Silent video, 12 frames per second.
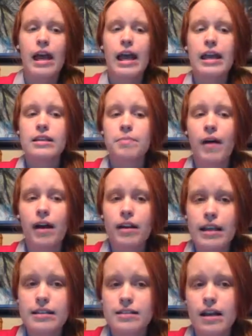
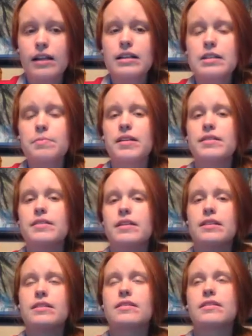Exotic
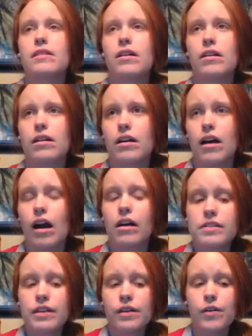species
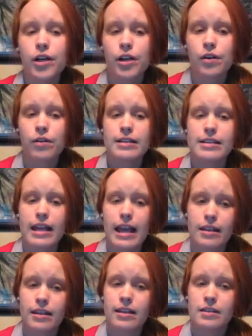also are known as
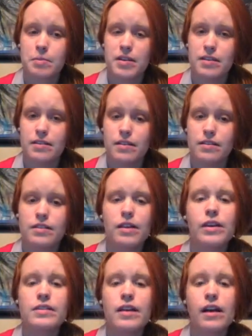alien species. So
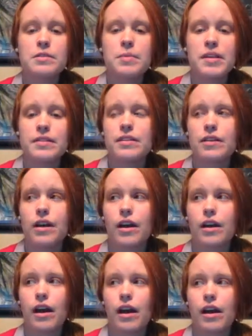exotic species
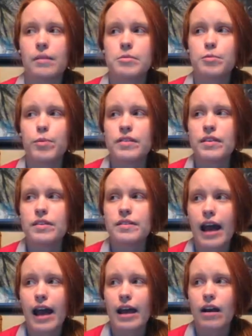are species
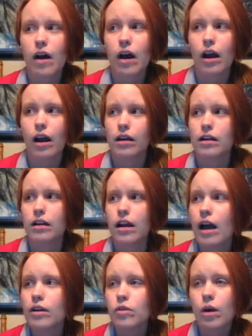that are
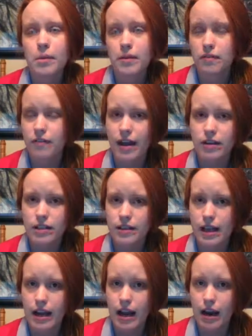not normally found in
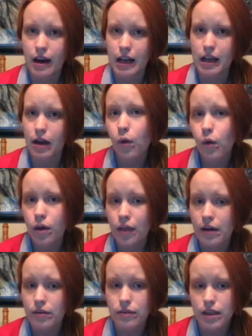that area or
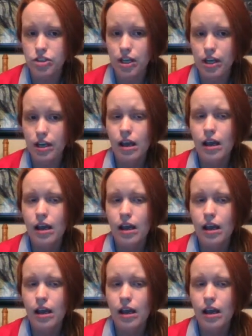that region.